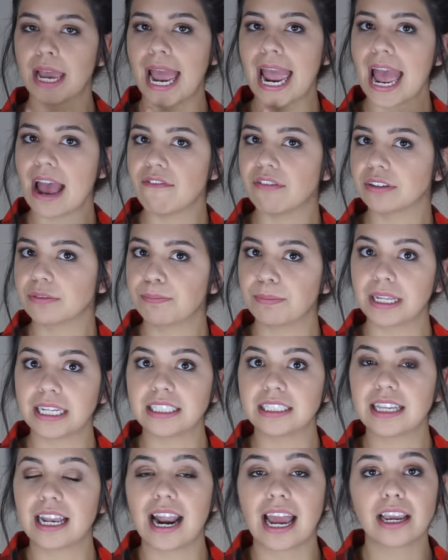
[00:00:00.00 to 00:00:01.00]
I have a
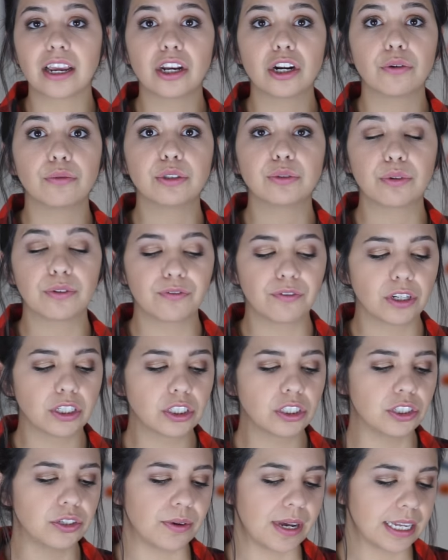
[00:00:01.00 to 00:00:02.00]
place that I can always refer
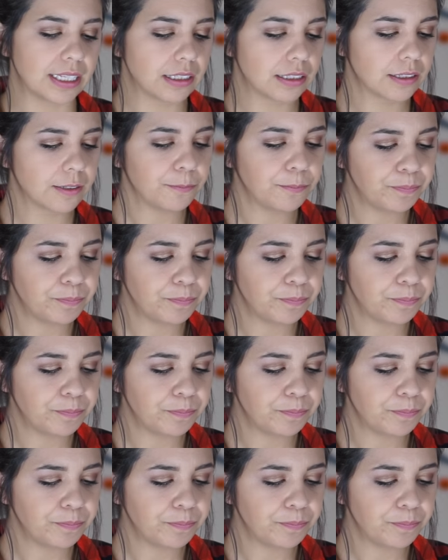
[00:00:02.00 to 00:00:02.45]
to it.